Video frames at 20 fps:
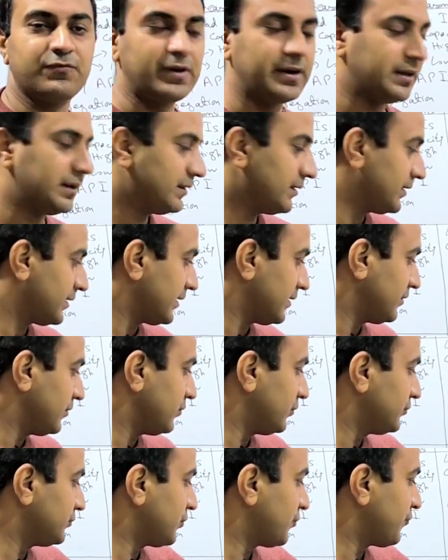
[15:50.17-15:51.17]
fine
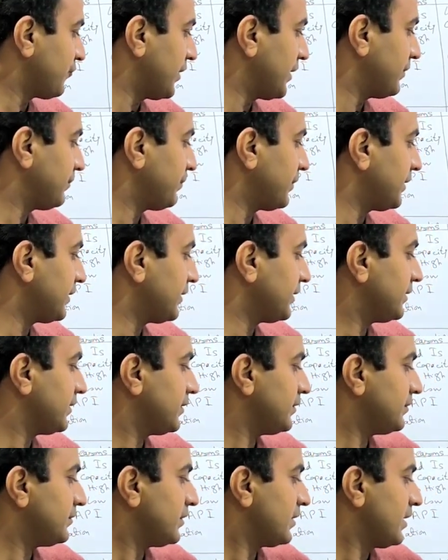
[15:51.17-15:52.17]
granules or fine
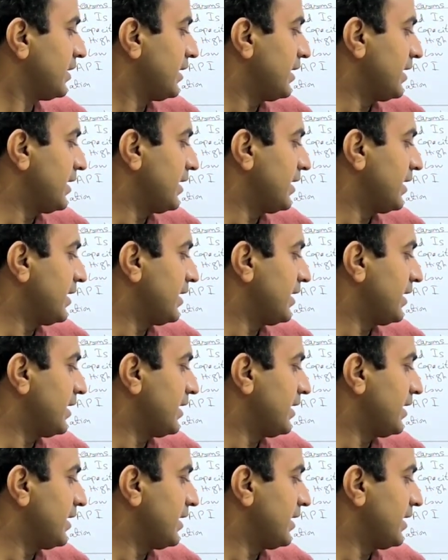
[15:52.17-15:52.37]
particles.